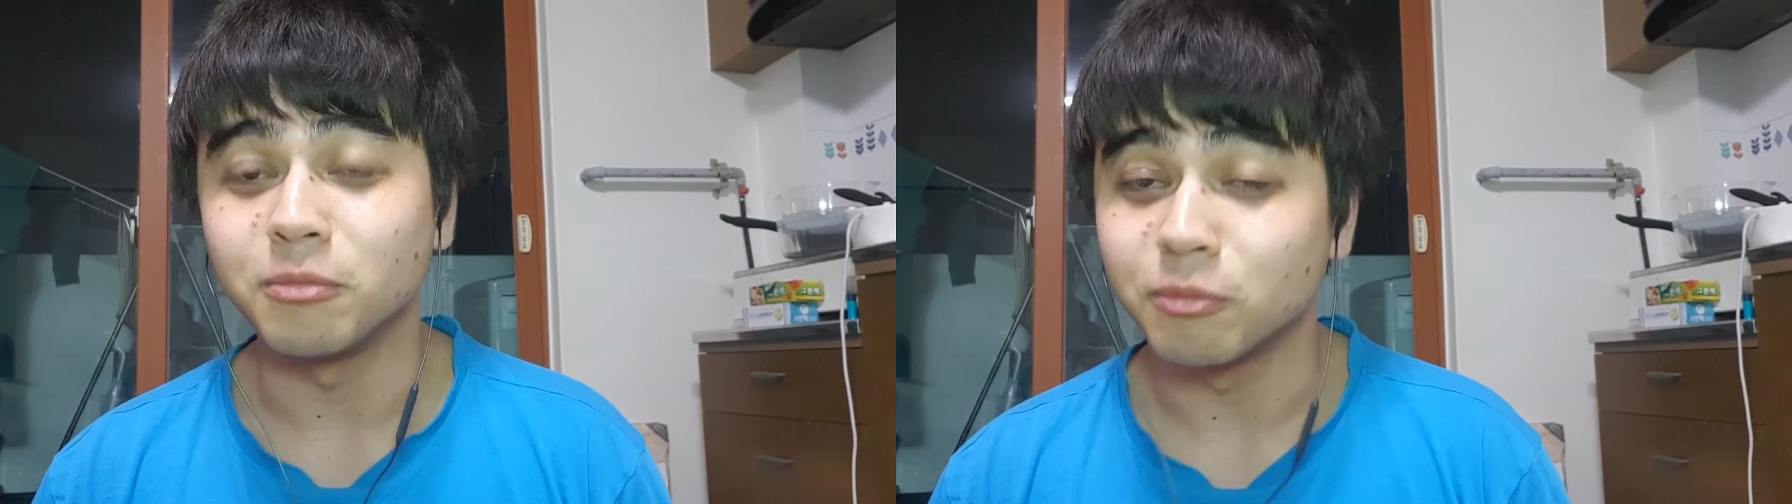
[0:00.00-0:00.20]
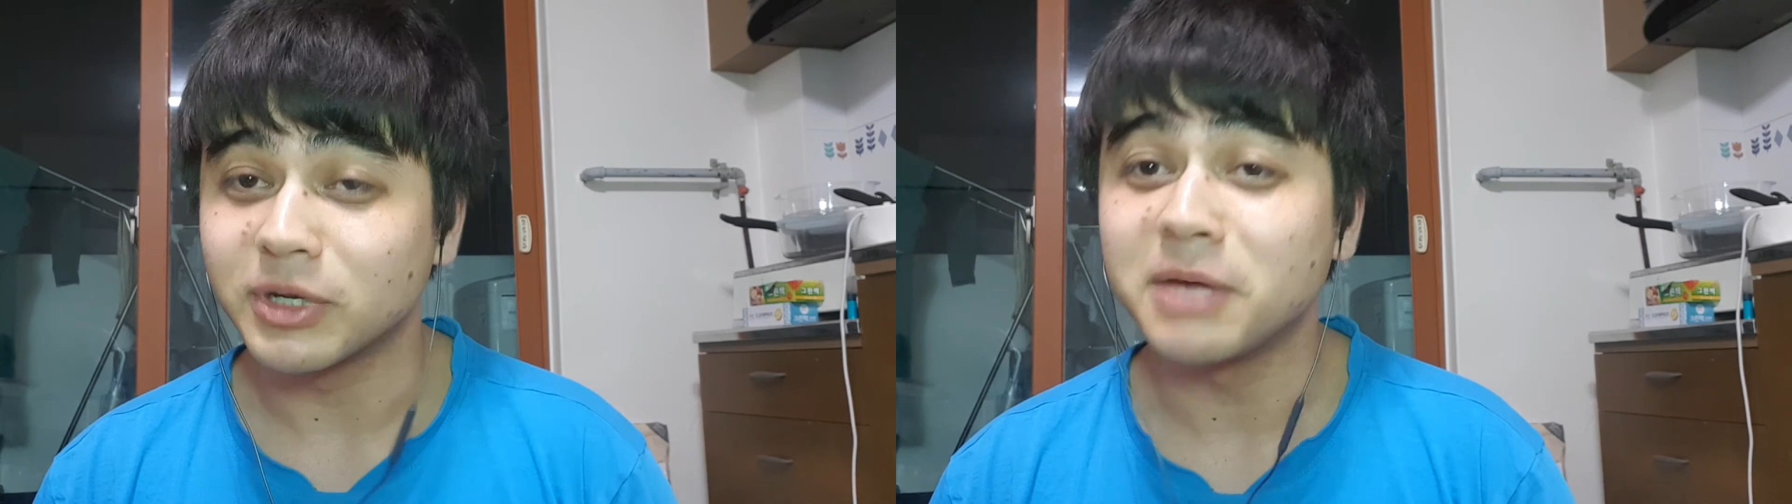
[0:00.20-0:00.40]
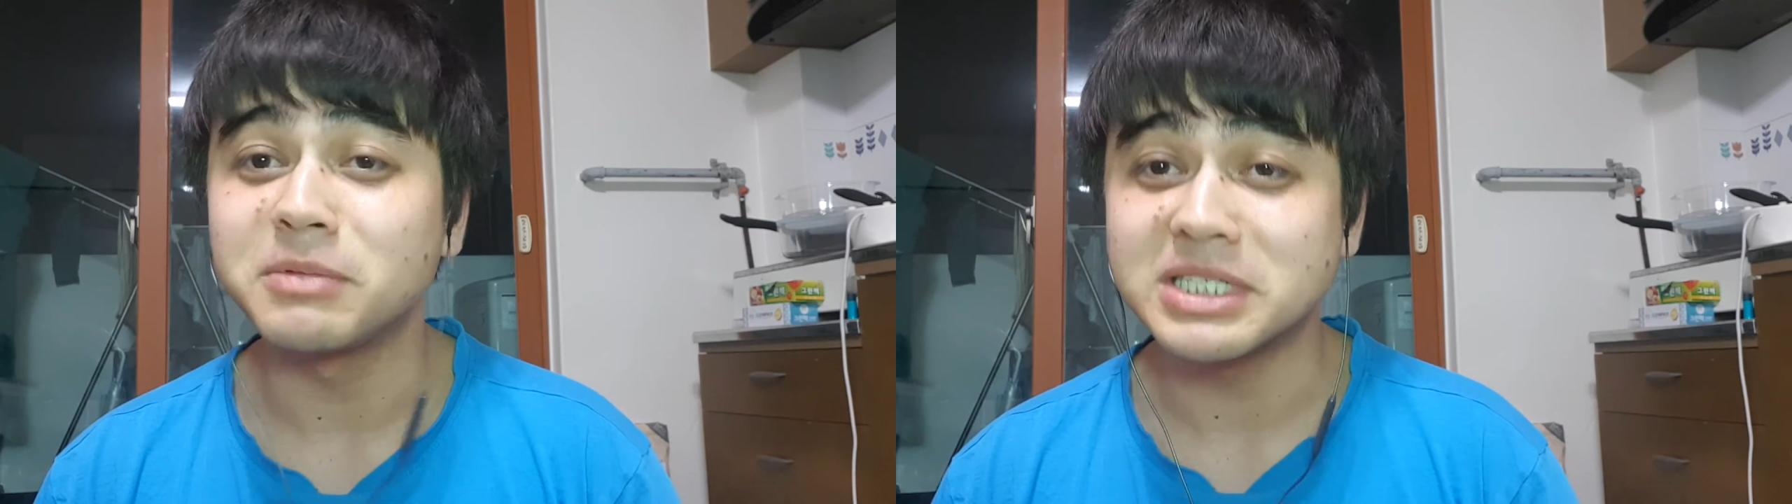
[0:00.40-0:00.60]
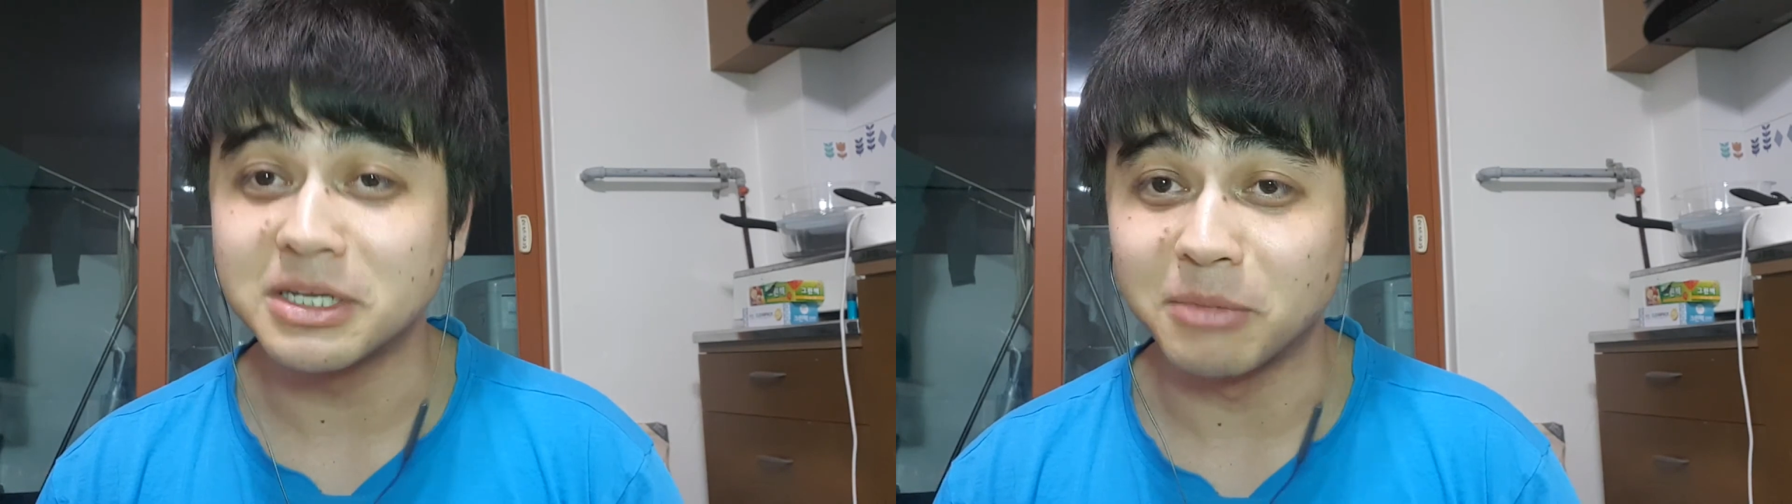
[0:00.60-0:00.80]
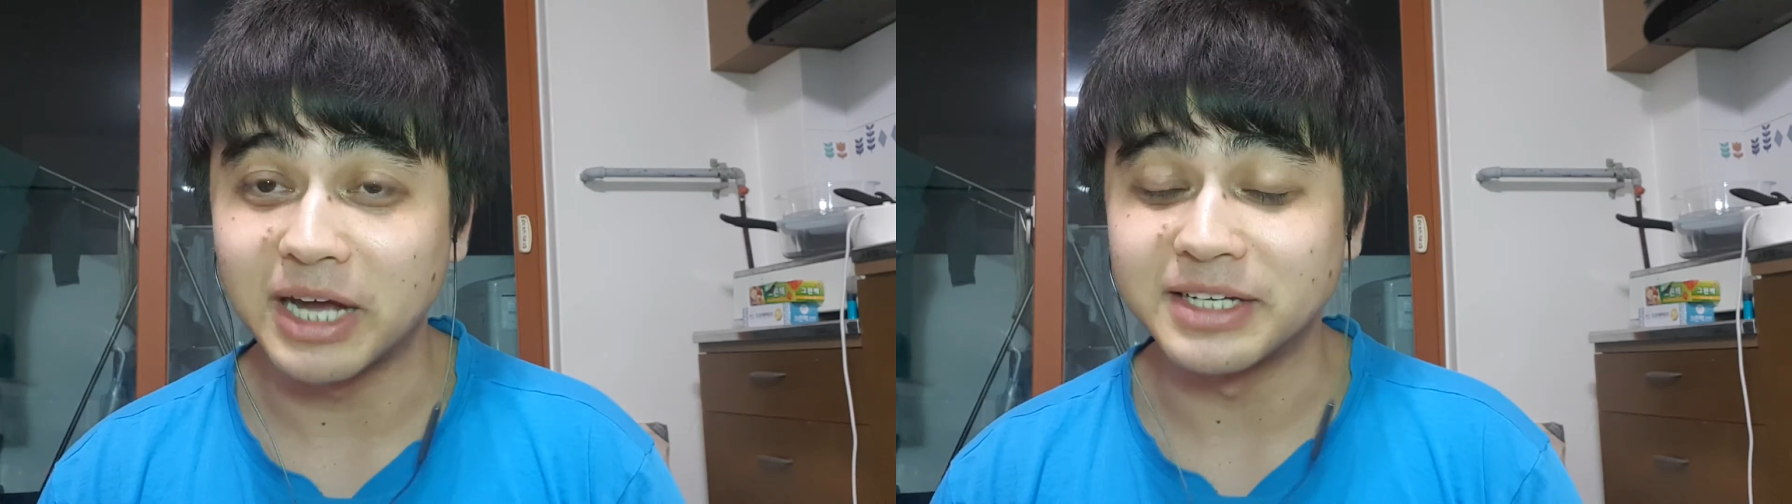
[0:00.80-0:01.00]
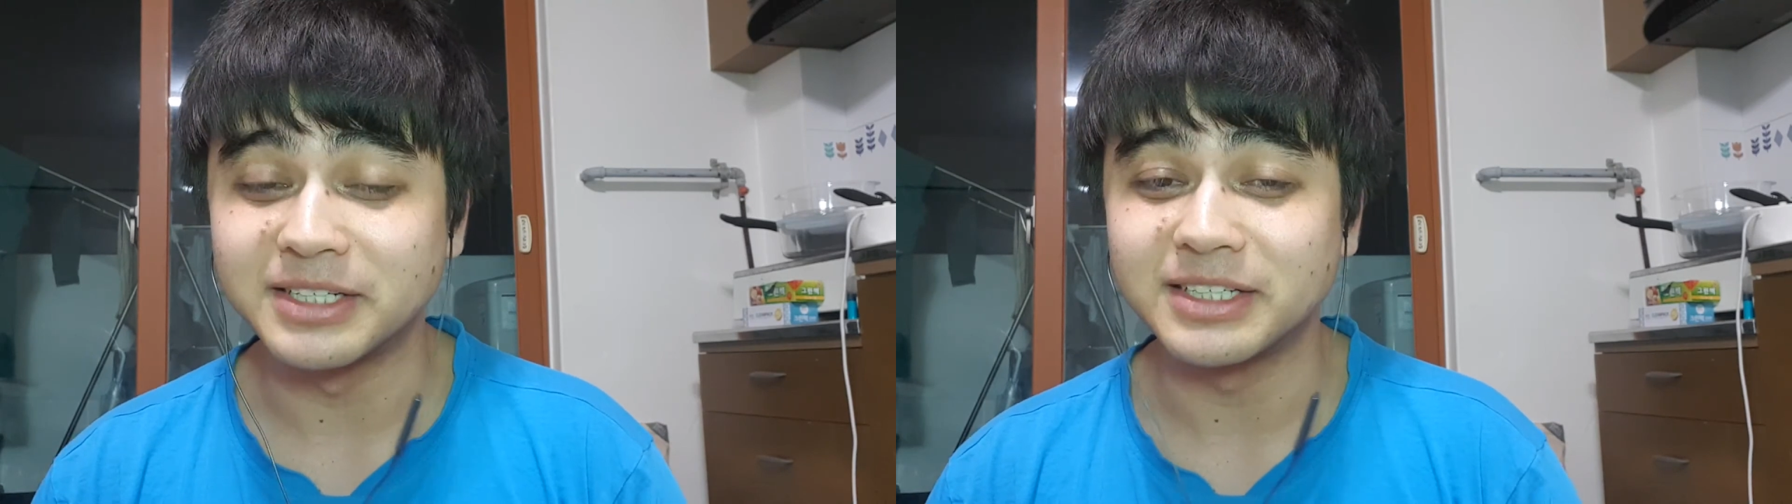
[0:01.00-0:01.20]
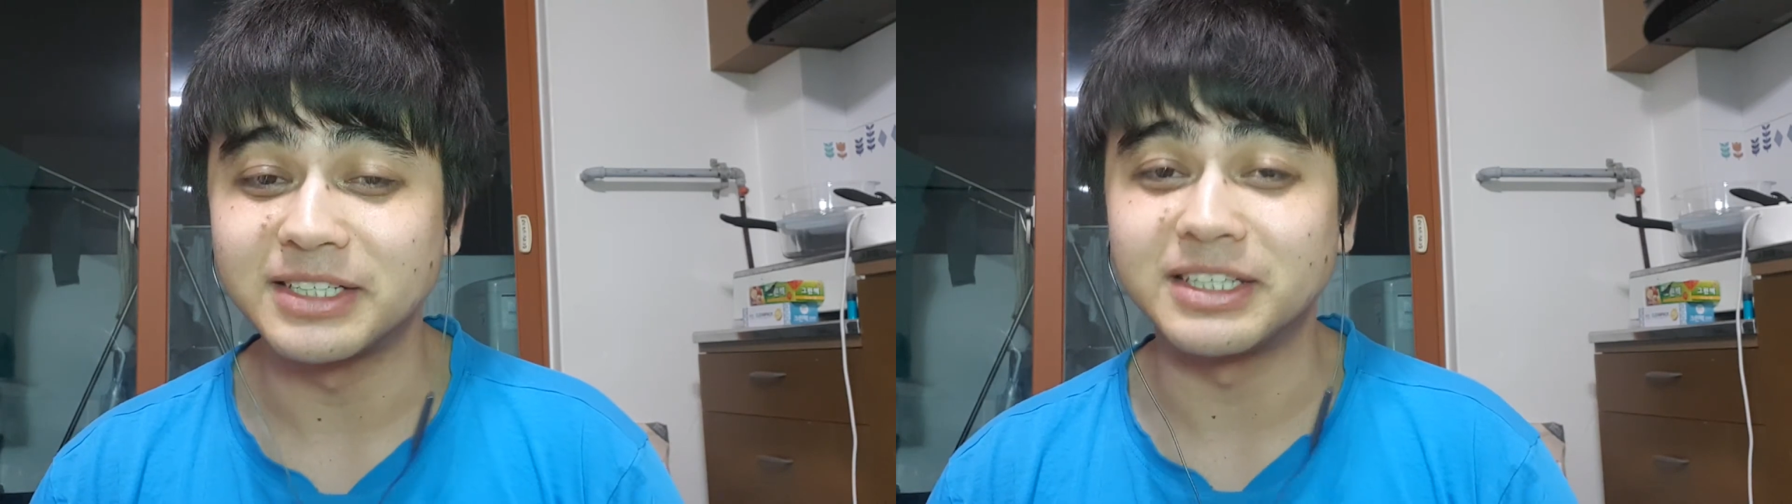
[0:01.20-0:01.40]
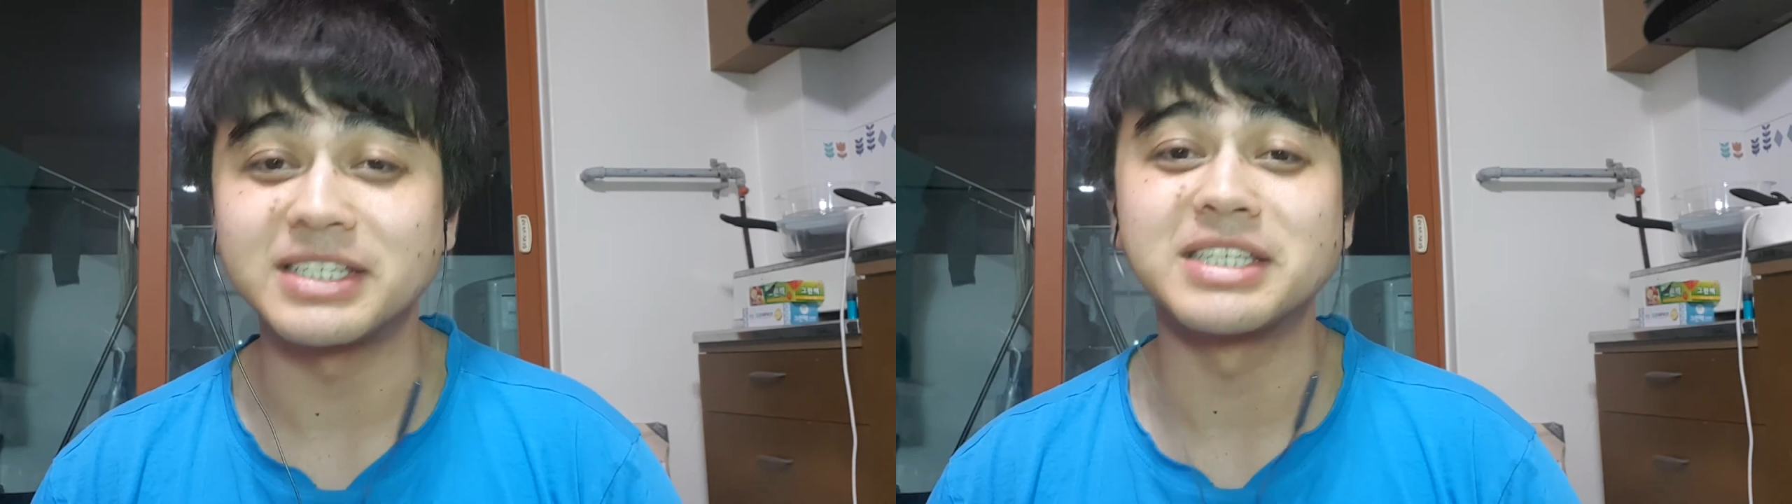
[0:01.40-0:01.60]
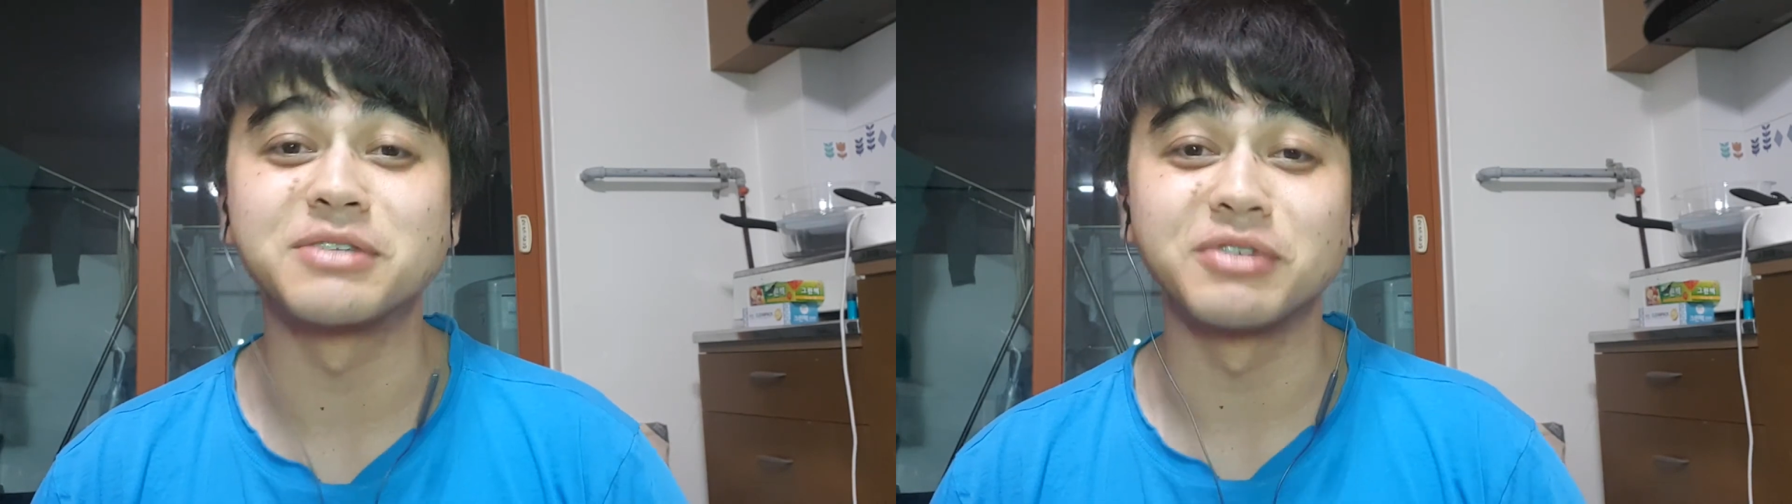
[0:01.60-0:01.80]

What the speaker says: Keep this in mind. This is